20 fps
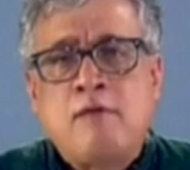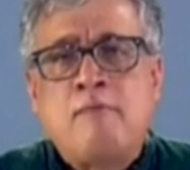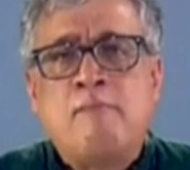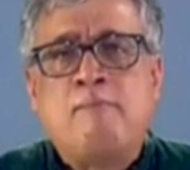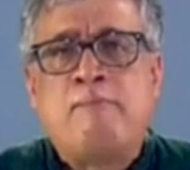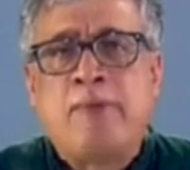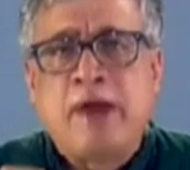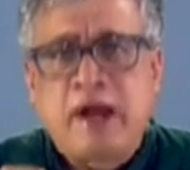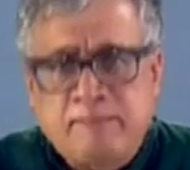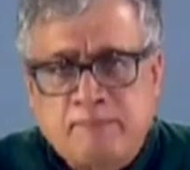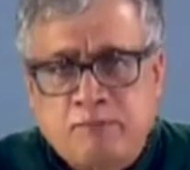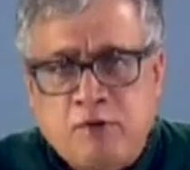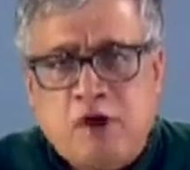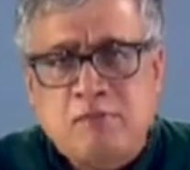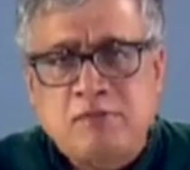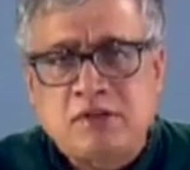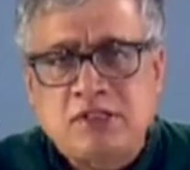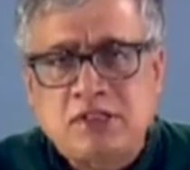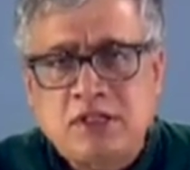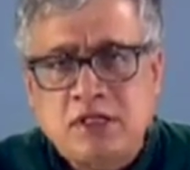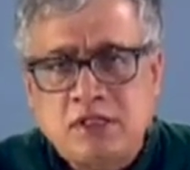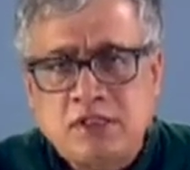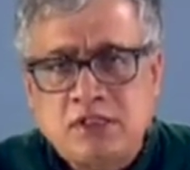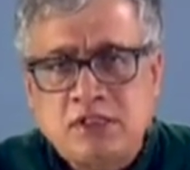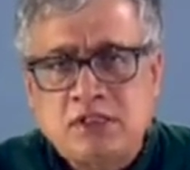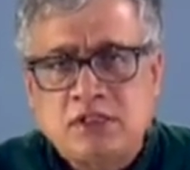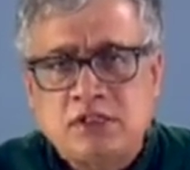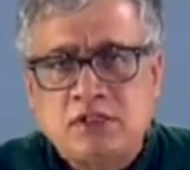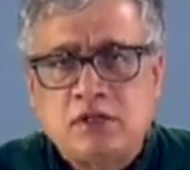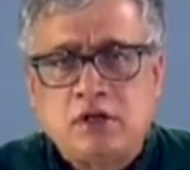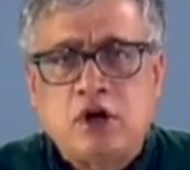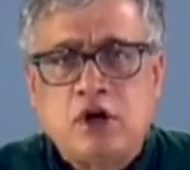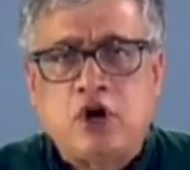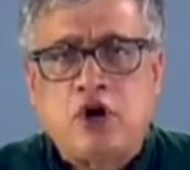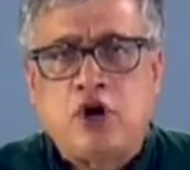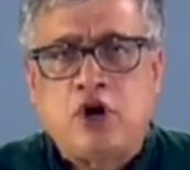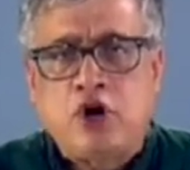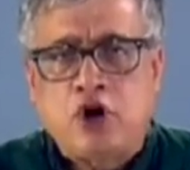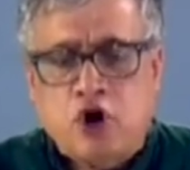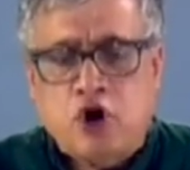Big promises
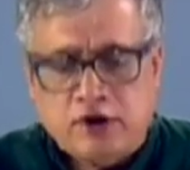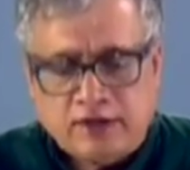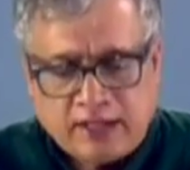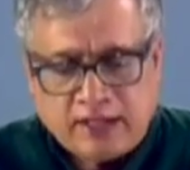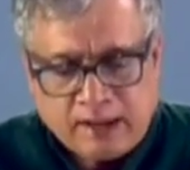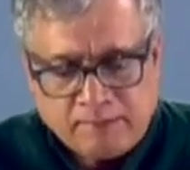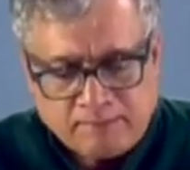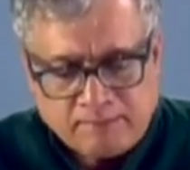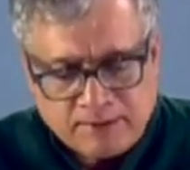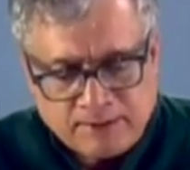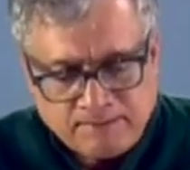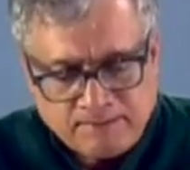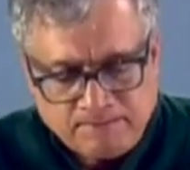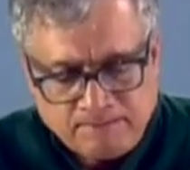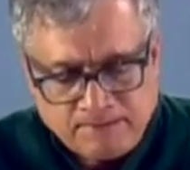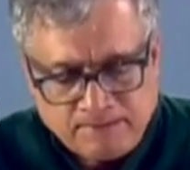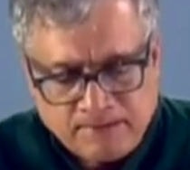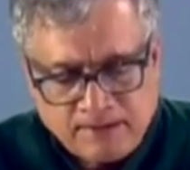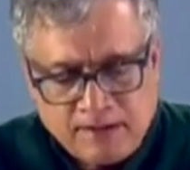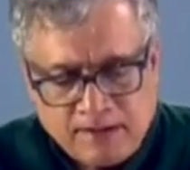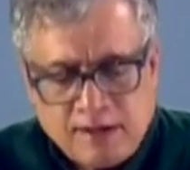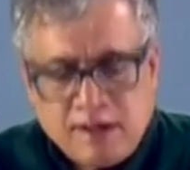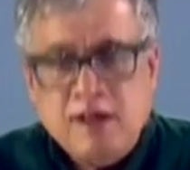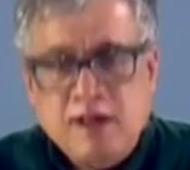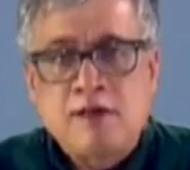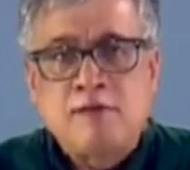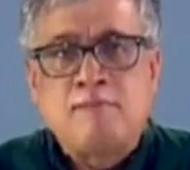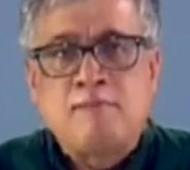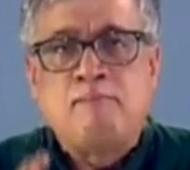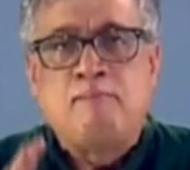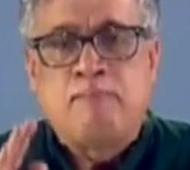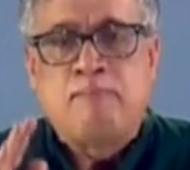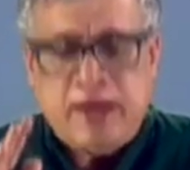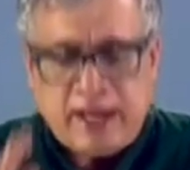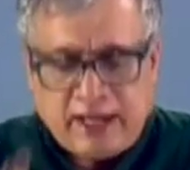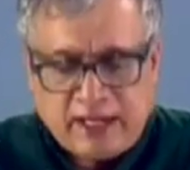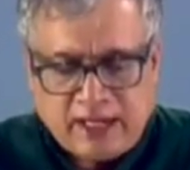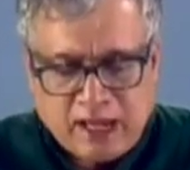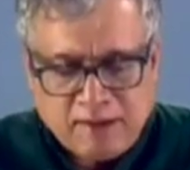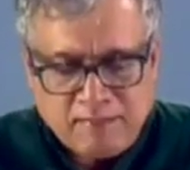not kept. Big
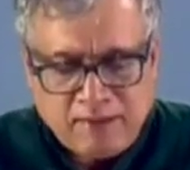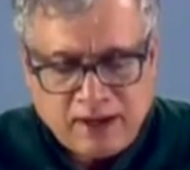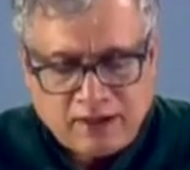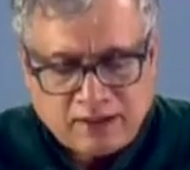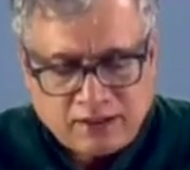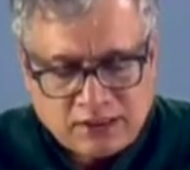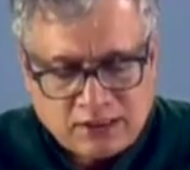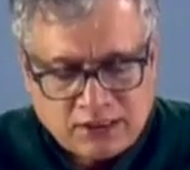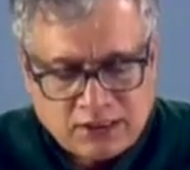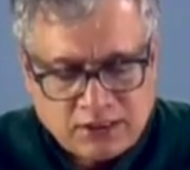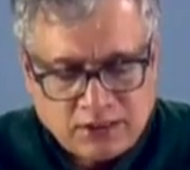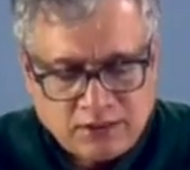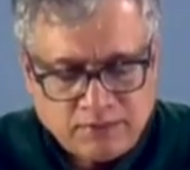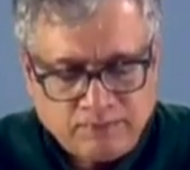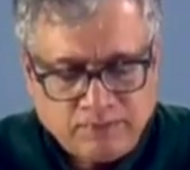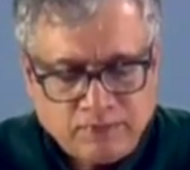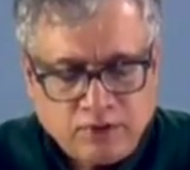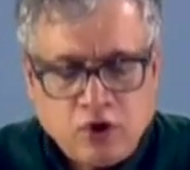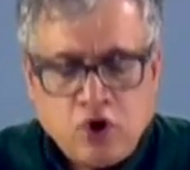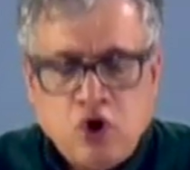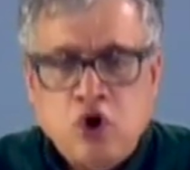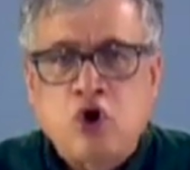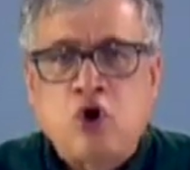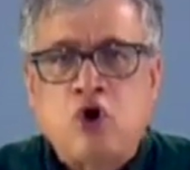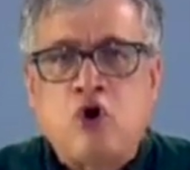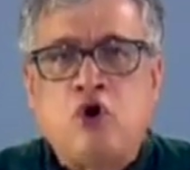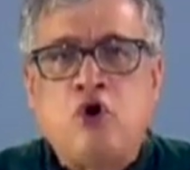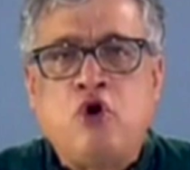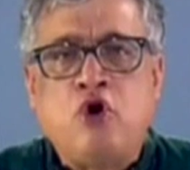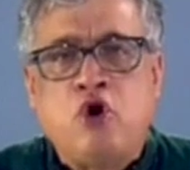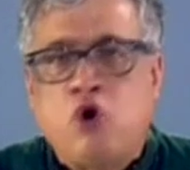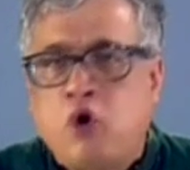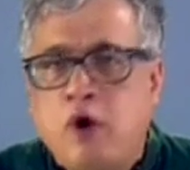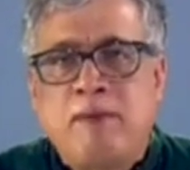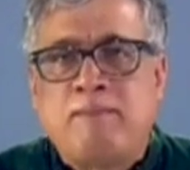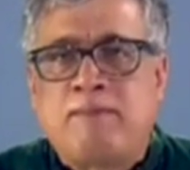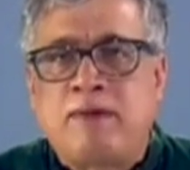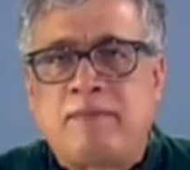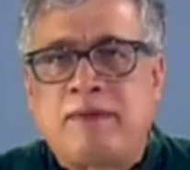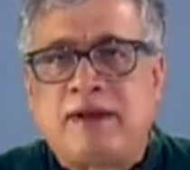gimmicks, no
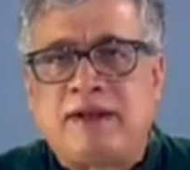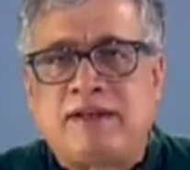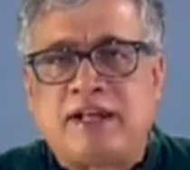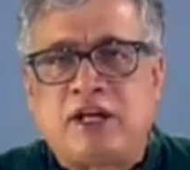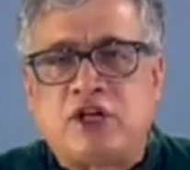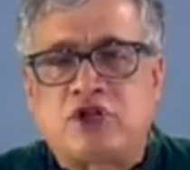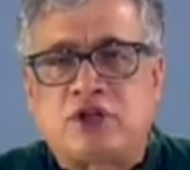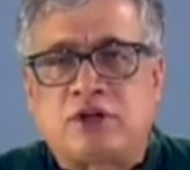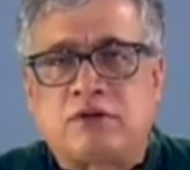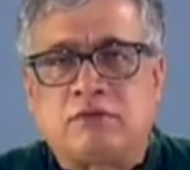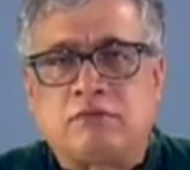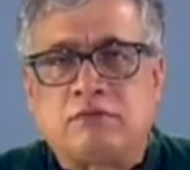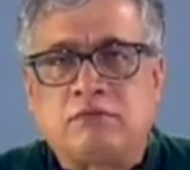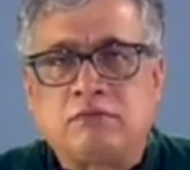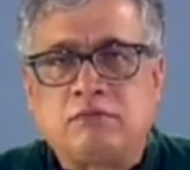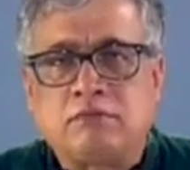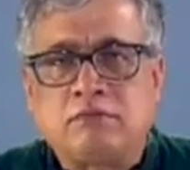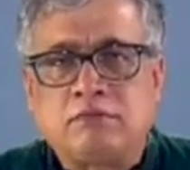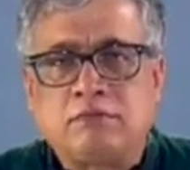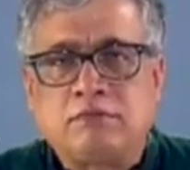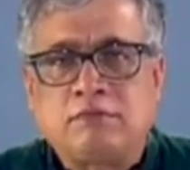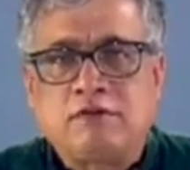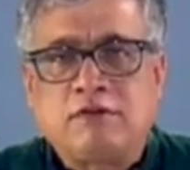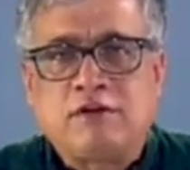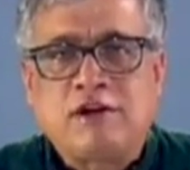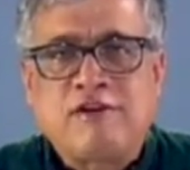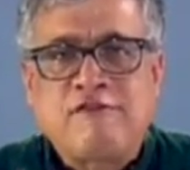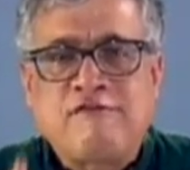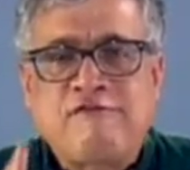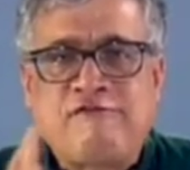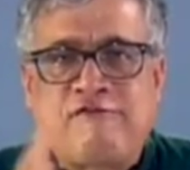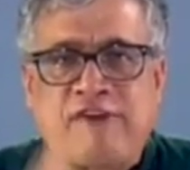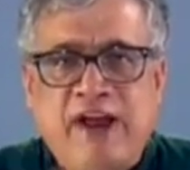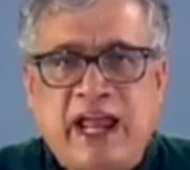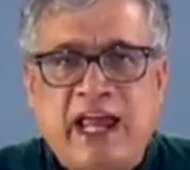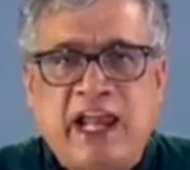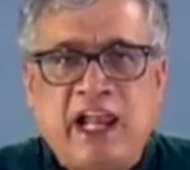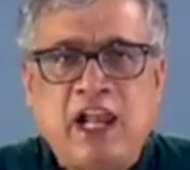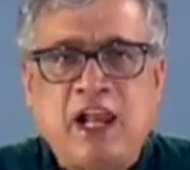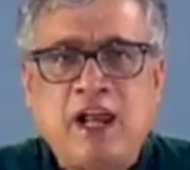implementation.
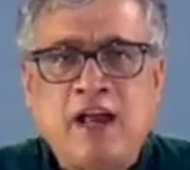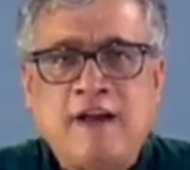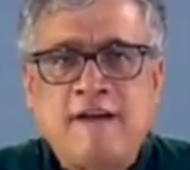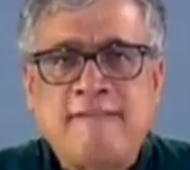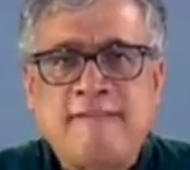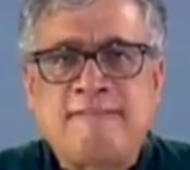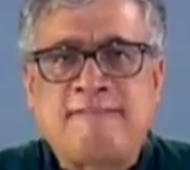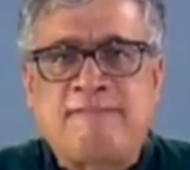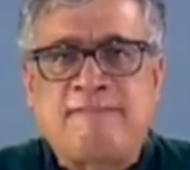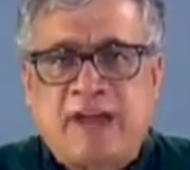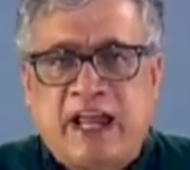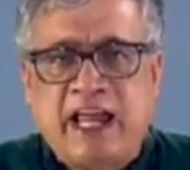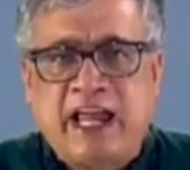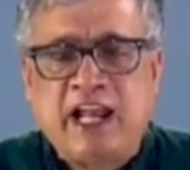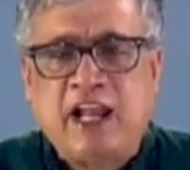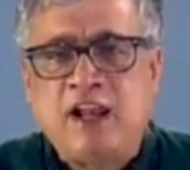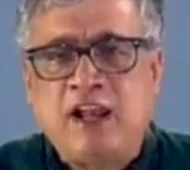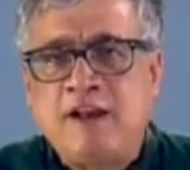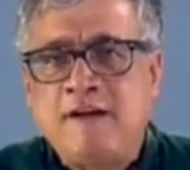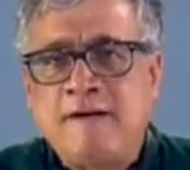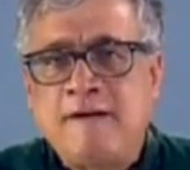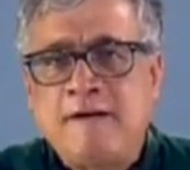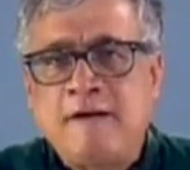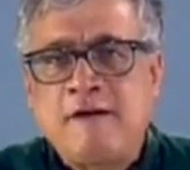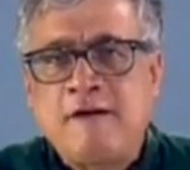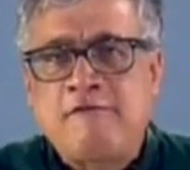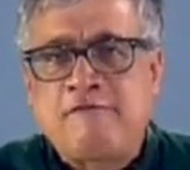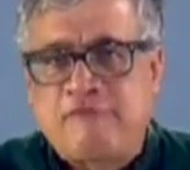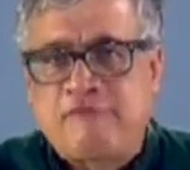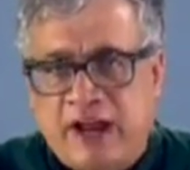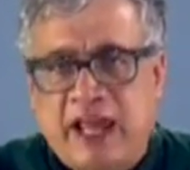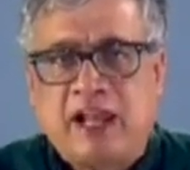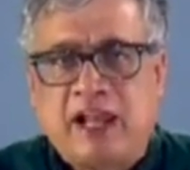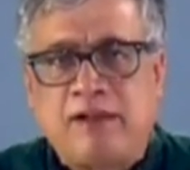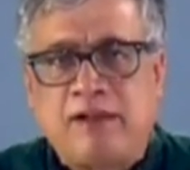Fail, fail, fail.